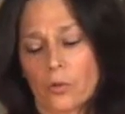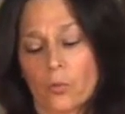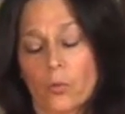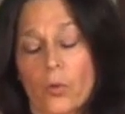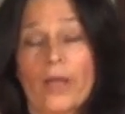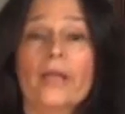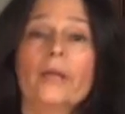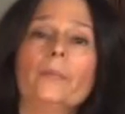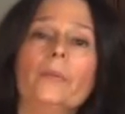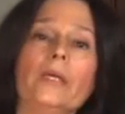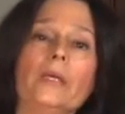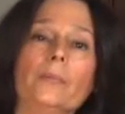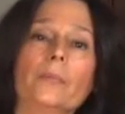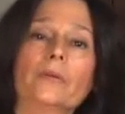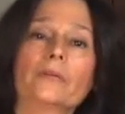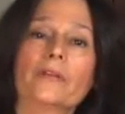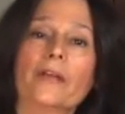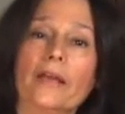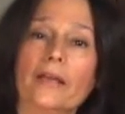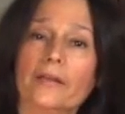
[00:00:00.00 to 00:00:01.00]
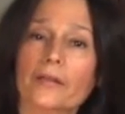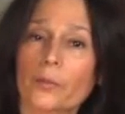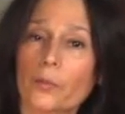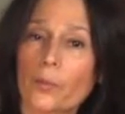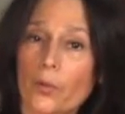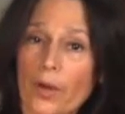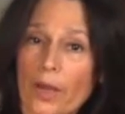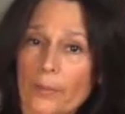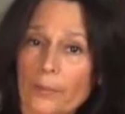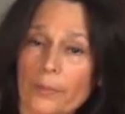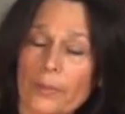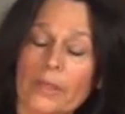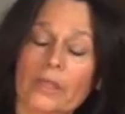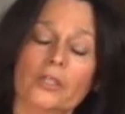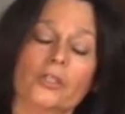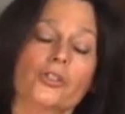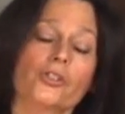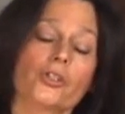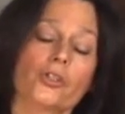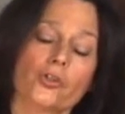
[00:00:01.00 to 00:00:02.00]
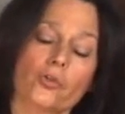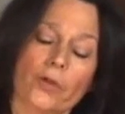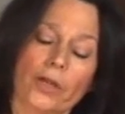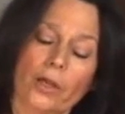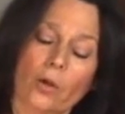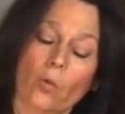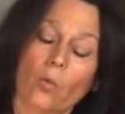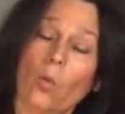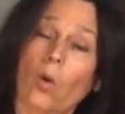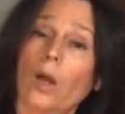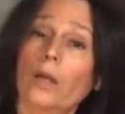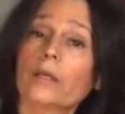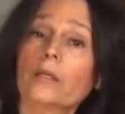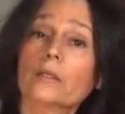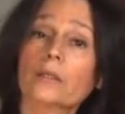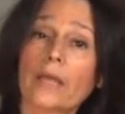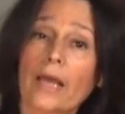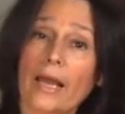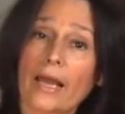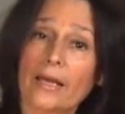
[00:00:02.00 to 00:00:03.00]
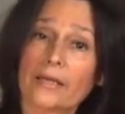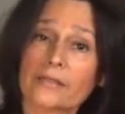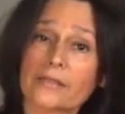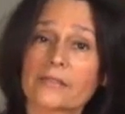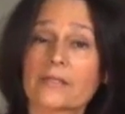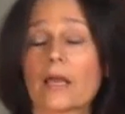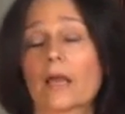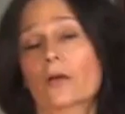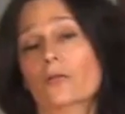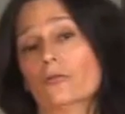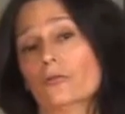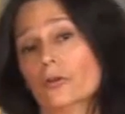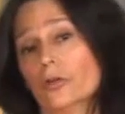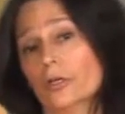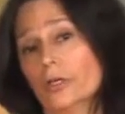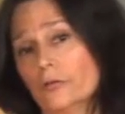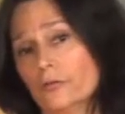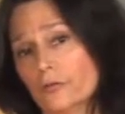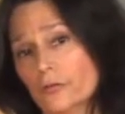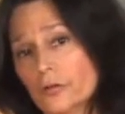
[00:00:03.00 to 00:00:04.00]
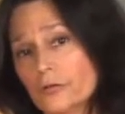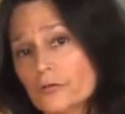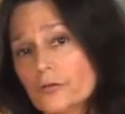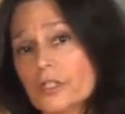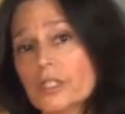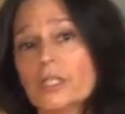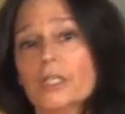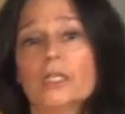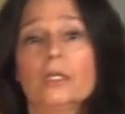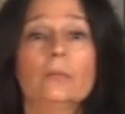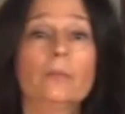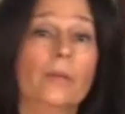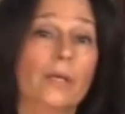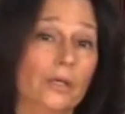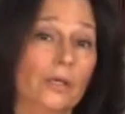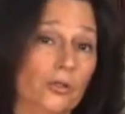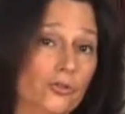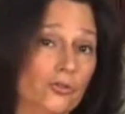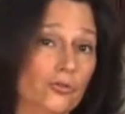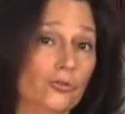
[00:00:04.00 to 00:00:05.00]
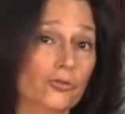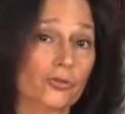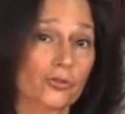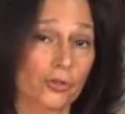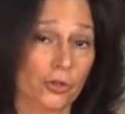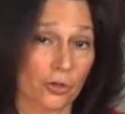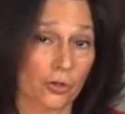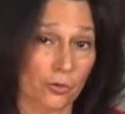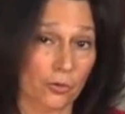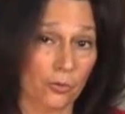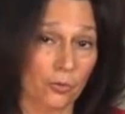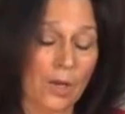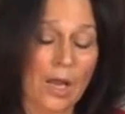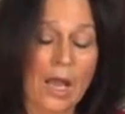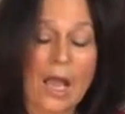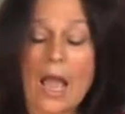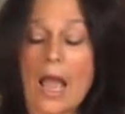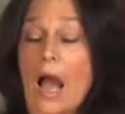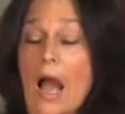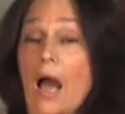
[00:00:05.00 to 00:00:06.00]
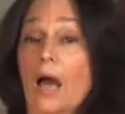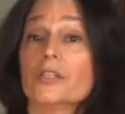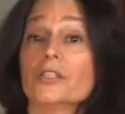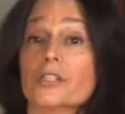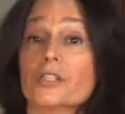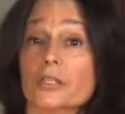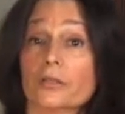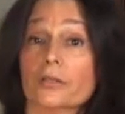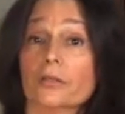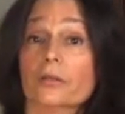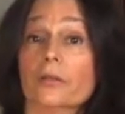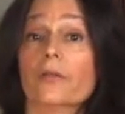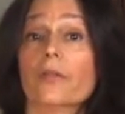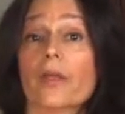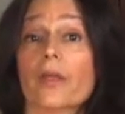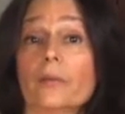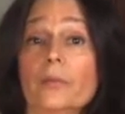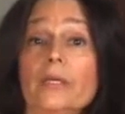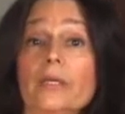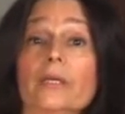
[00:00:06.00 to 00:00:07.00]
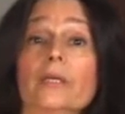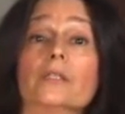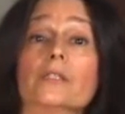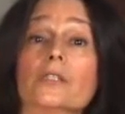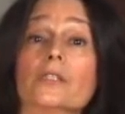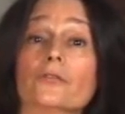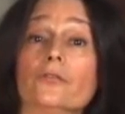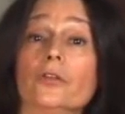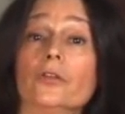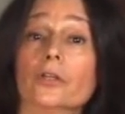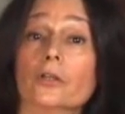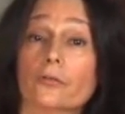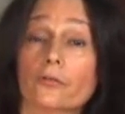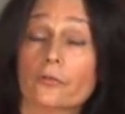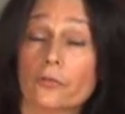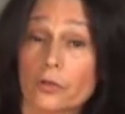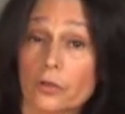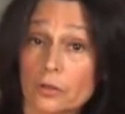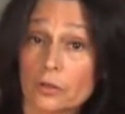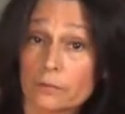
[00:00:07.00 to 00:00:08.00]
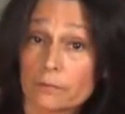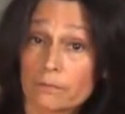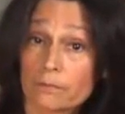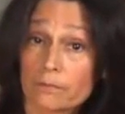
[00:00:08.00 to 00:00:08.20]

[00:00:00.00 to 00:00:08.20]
the way people take the prep is to drink 1 glass every 15 minutes or so until they begin to feel full.